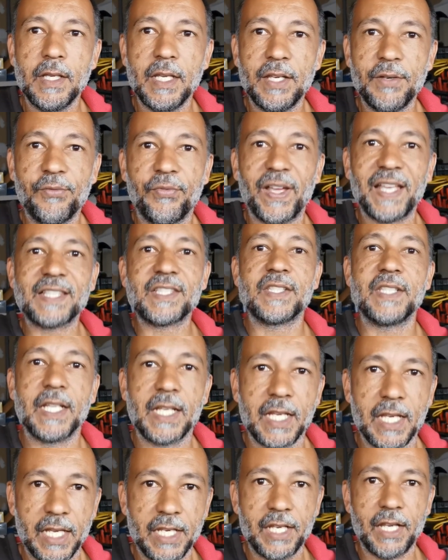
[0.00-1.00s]

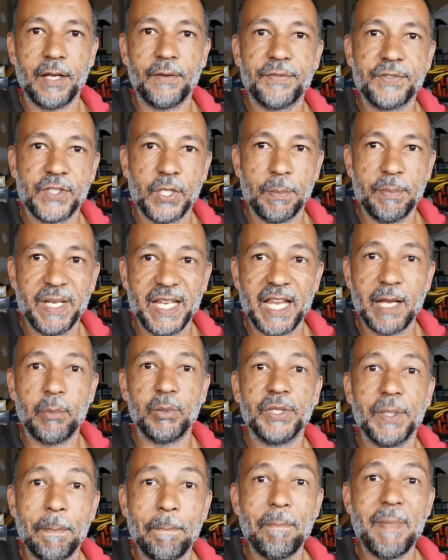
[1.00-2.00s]
investing enough to be
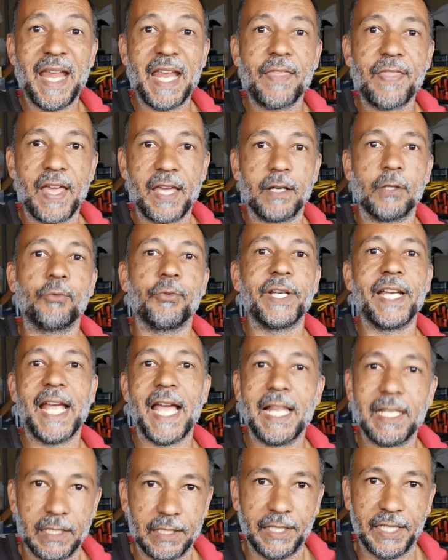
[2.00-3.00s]
able to make that a
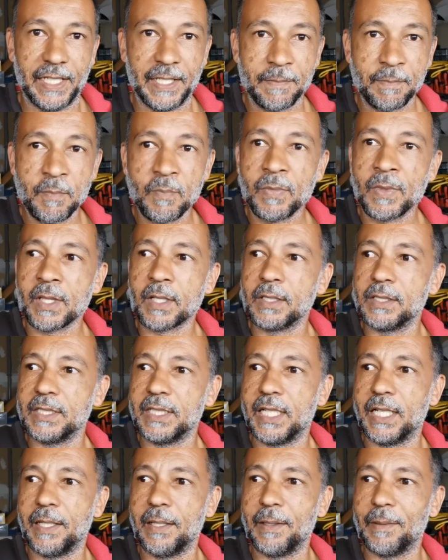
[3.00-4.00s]
reality.
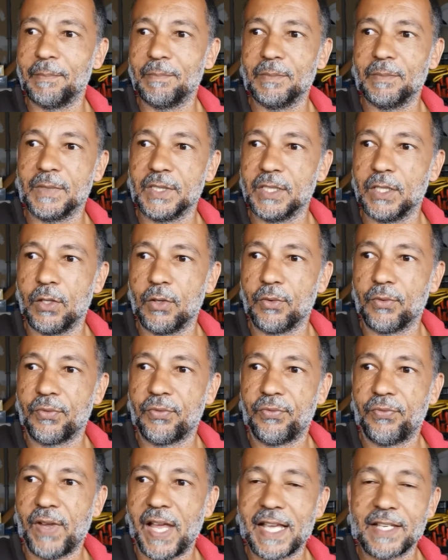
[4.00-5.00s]

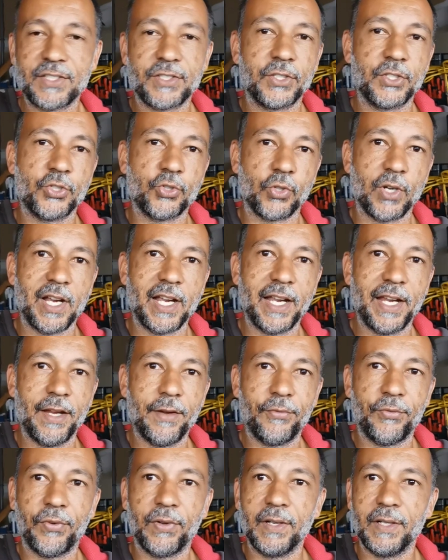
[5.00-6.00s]
Faster
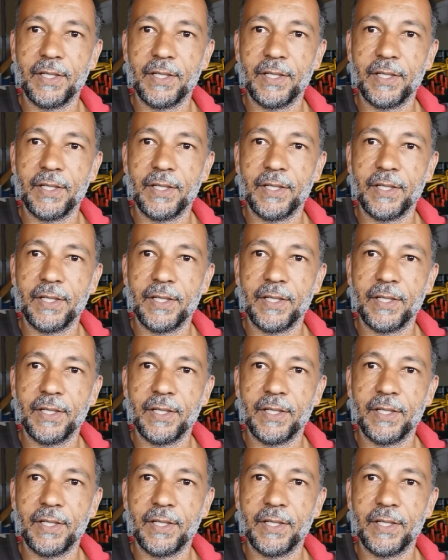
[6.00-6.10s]
drive,